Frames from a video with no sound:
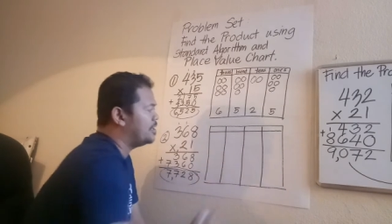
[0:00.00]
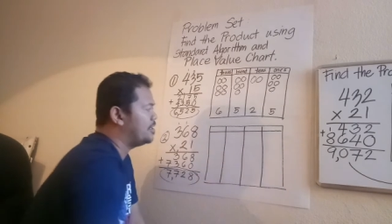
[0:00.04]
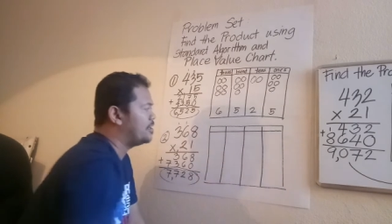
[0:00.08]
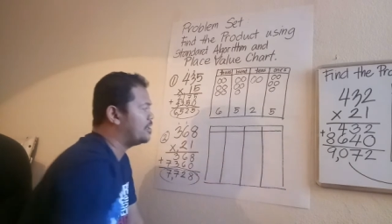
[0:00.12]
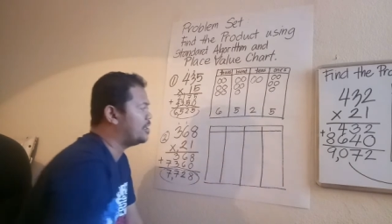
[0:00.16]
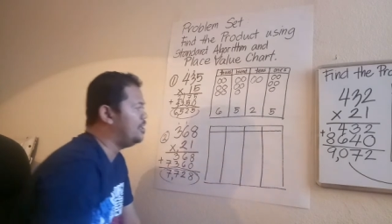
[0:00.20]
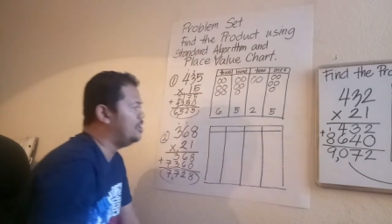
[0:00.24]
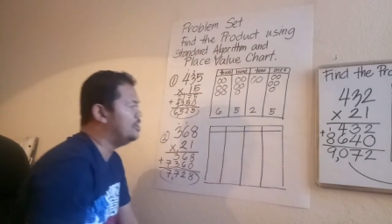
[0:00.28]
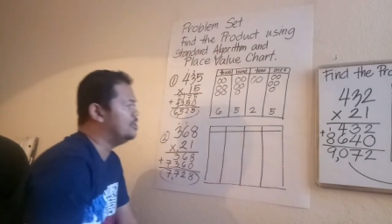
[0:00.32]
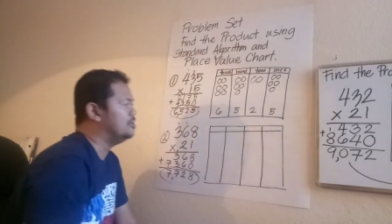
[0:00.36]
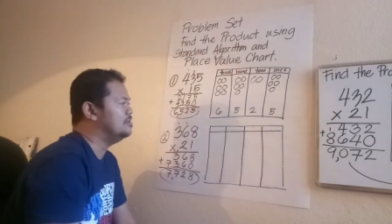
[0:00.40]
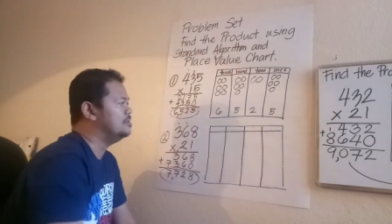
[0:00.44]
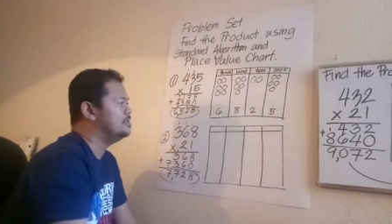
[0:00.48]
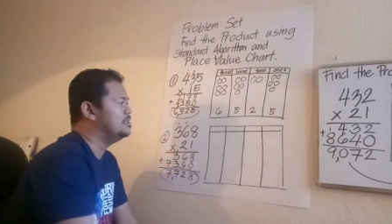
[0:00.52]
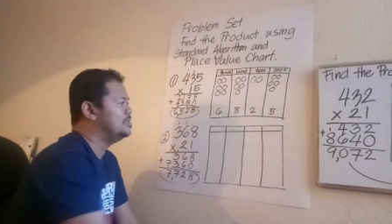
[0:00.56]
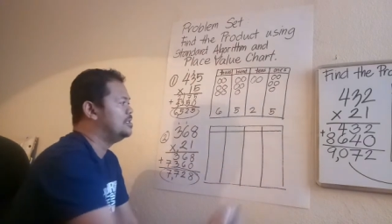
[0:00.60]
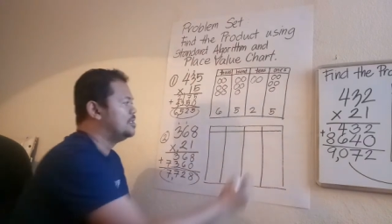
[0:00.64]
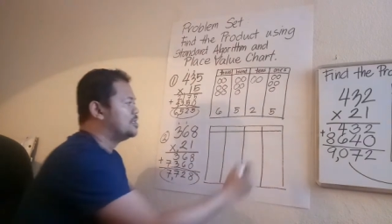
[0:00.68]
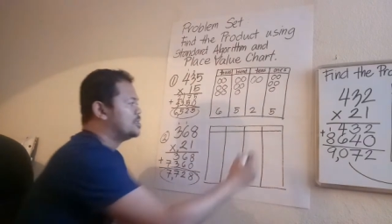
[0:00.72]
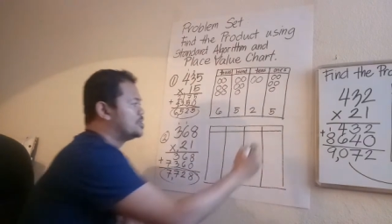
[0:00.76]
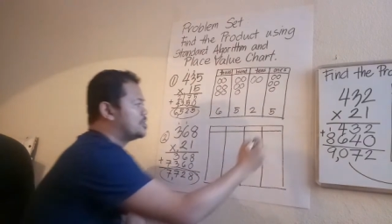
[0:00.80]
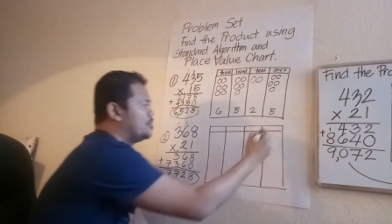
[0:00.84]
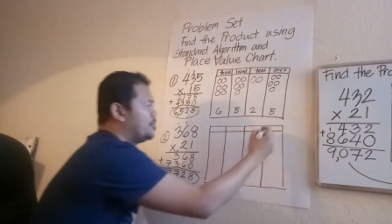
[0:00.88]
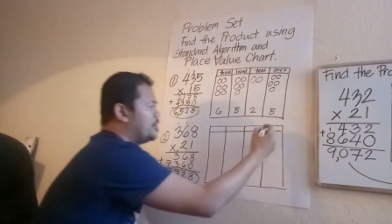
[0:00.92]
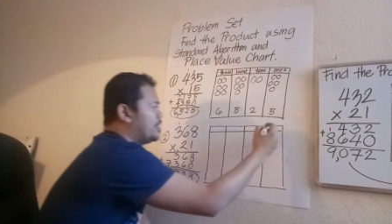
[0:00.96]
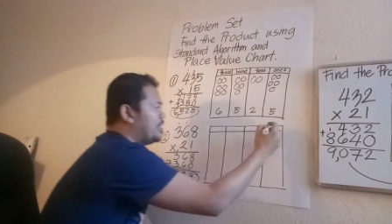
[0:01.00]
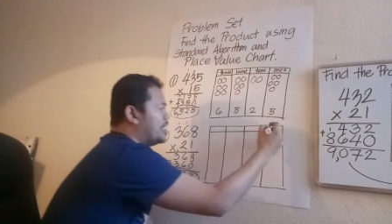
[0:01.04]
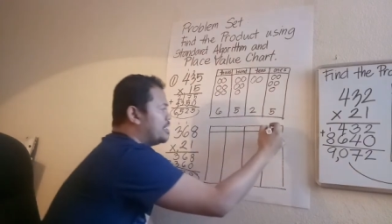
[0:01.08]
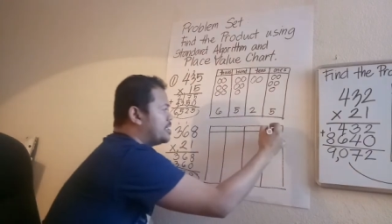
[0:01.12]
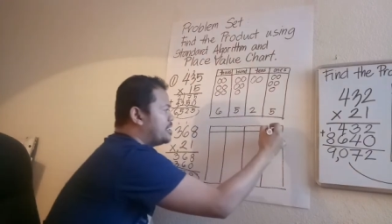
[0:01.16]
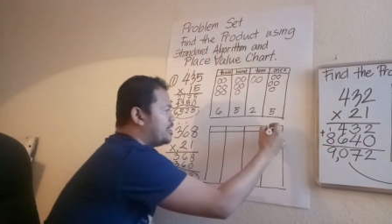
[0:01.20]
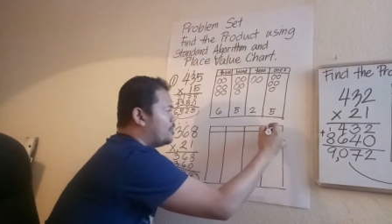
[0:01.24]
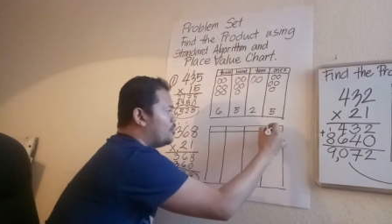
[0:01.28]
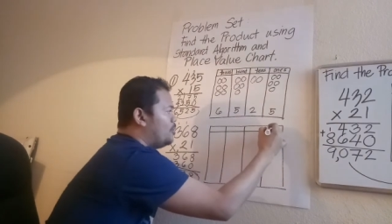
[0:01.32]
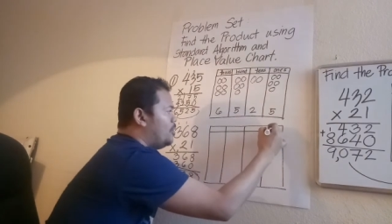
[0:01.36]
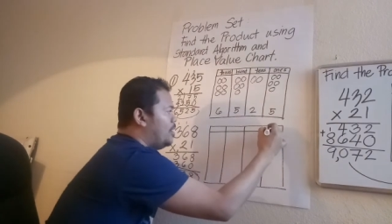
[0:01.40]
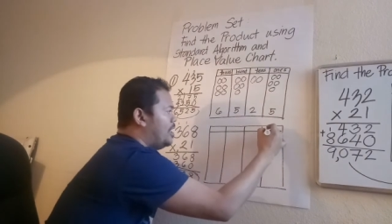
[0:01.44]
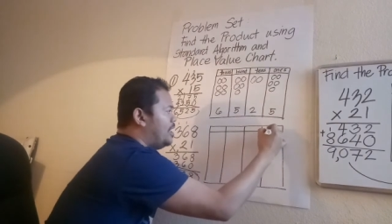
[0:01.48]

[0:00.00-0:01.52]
There you go. So we got your